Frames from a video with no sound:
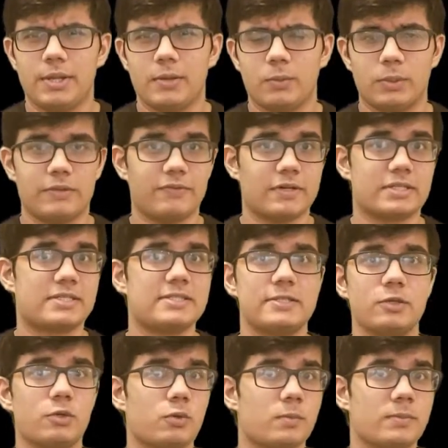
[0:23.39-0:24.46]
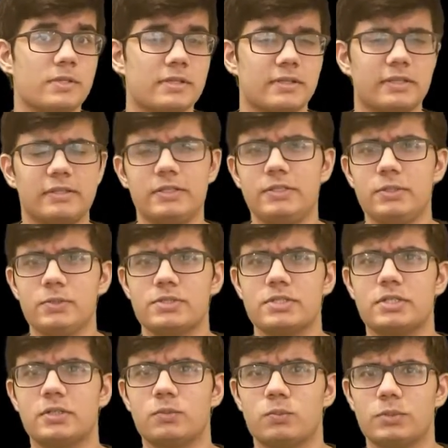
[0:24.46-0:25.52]
we've assumed that the
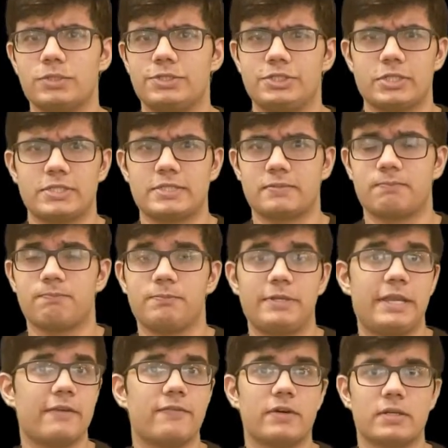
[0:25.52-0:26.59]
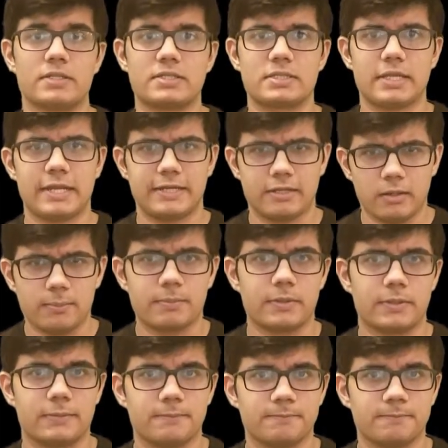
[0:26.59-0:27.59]
user would just give us a number.